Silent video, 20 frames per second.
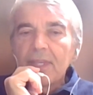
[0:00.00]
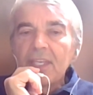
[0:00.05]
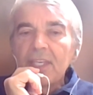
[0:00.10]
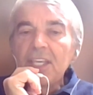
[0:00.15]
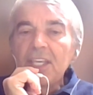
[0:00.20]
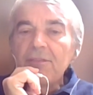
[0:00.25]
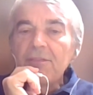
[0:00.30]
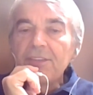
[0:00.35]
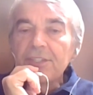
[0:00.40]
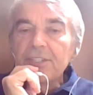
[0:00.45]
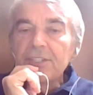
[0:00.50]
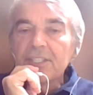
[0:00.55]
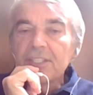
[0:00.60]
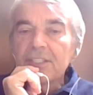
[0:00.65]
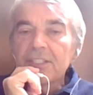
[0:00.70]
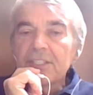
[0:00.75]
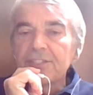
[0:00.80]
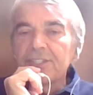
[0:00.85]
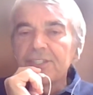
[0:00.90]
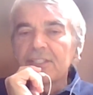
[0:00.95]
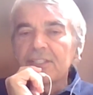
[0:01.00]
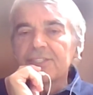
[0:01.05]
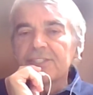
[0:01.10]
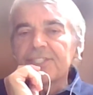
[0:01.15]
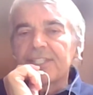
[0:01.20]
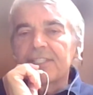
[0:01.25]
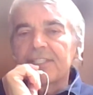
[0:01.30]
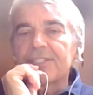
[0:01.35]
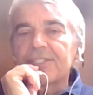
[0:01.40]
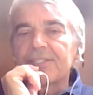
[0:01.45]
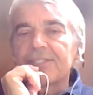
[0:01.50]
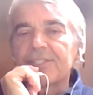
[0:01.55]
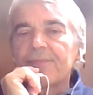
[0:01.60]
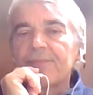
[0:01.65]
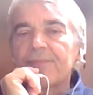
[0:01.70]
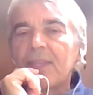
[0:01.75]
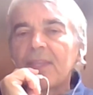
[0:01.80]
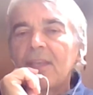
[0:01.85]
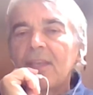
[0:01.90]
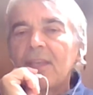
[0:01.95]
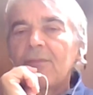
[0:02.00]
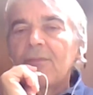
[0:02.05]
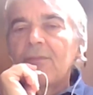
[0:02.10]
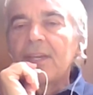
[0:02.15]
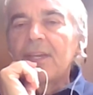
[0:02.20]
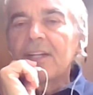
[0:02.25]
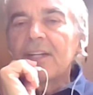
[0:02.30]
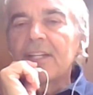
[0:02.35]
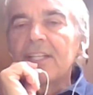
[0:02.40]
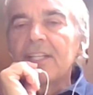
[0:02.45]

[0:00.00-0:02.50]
even in a critical sense, we are